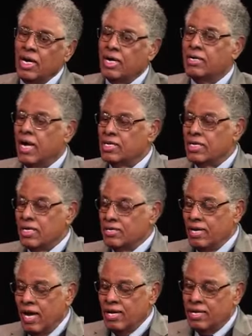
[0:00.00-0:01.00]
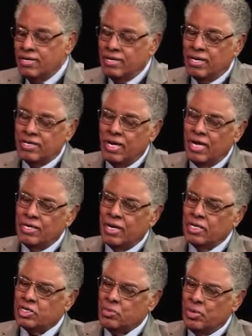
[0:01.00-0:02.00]
and
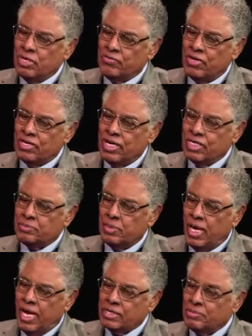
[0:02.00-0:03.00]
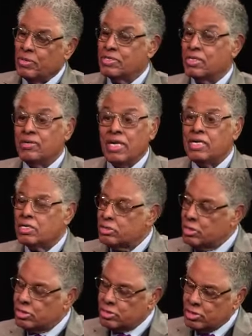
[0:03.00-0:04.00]
not so much against blacks, because they
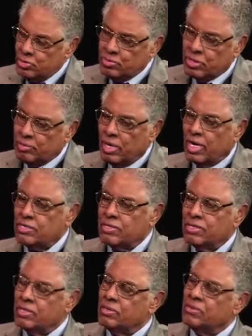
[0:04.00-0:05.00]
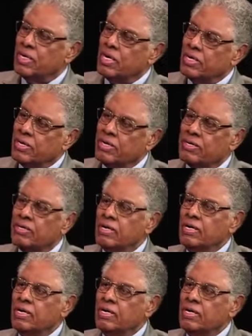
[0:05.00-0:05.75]
just assumed that blacks couldn't do anything,